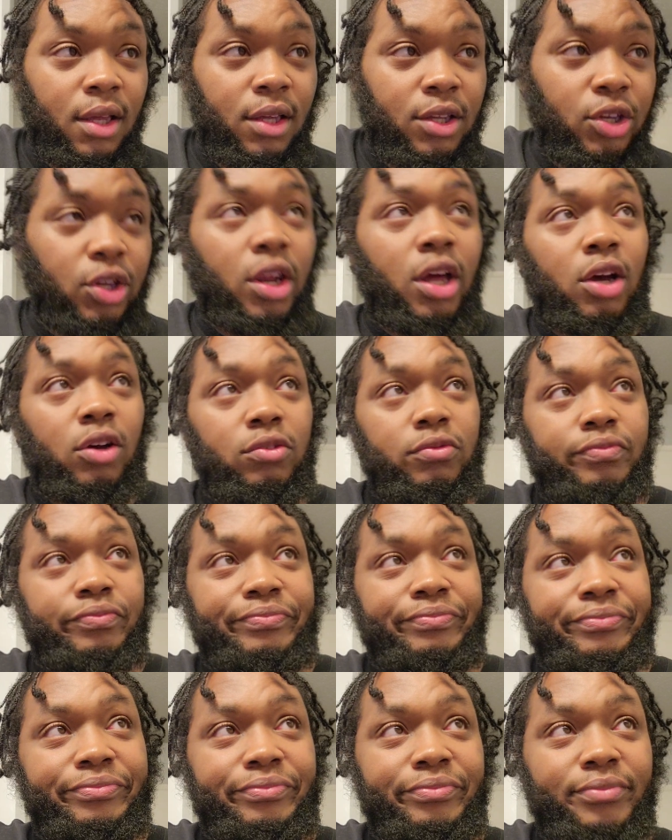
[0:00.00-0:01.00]
you know,
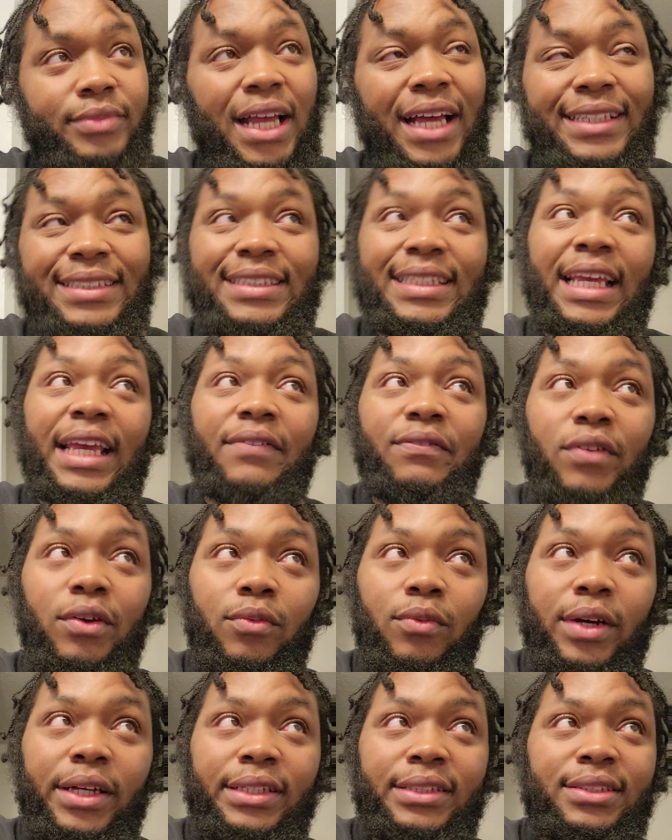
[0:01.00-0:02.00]
I see if
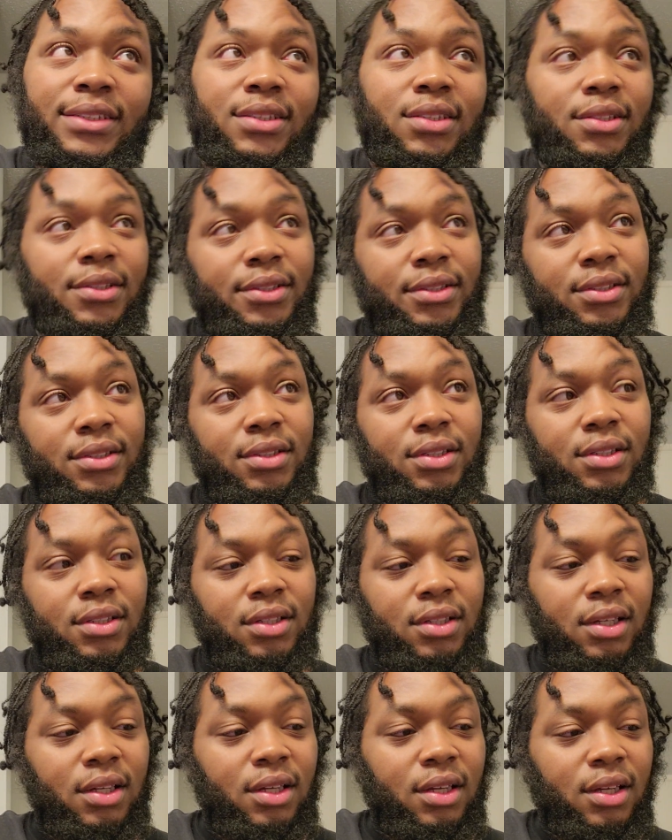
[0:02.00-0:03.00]
it was
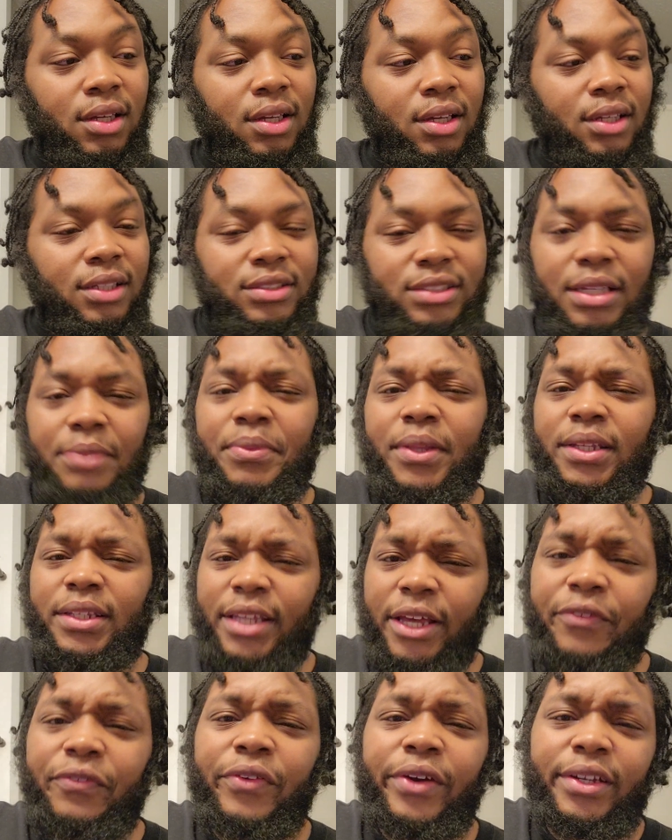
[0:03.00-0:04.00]
something
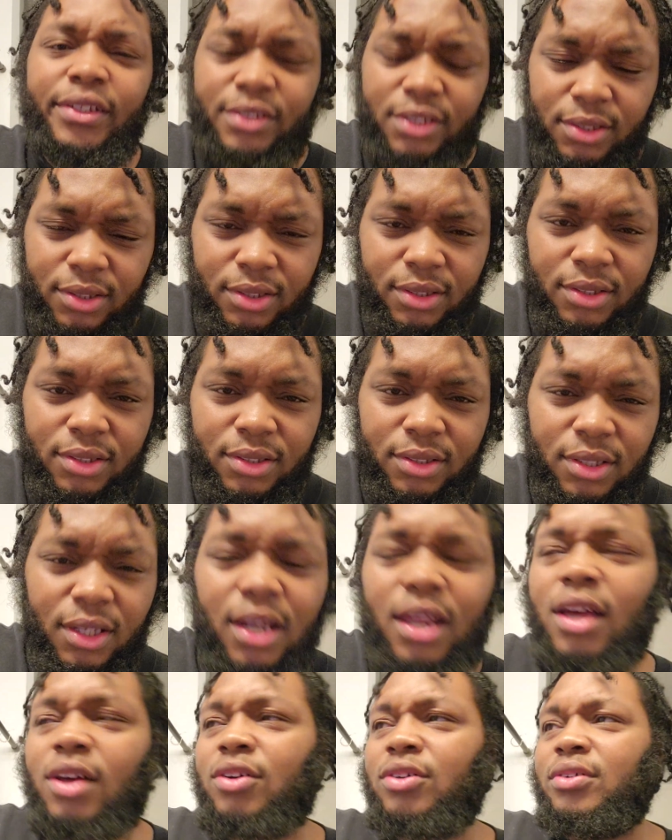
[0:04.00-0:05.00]
different,
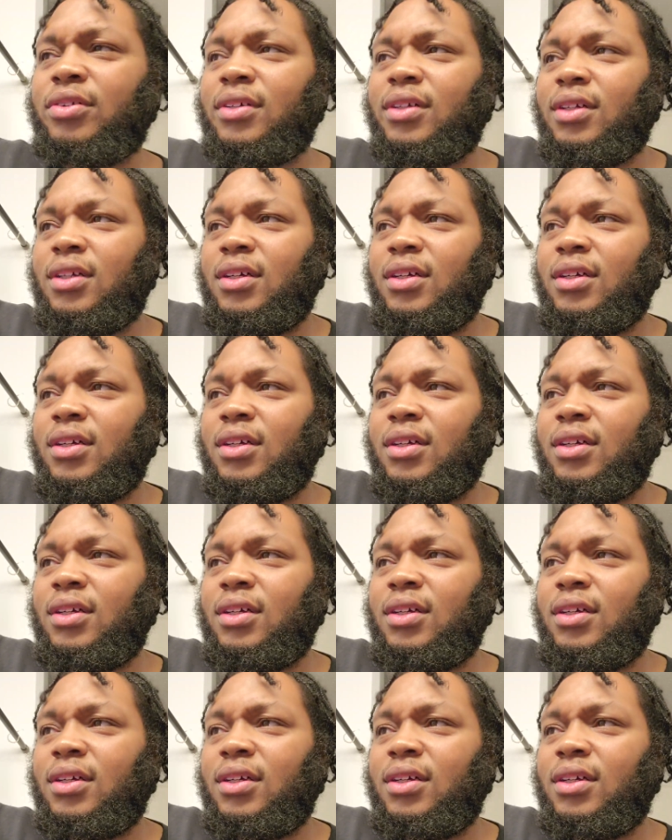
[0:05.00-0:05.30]
you know.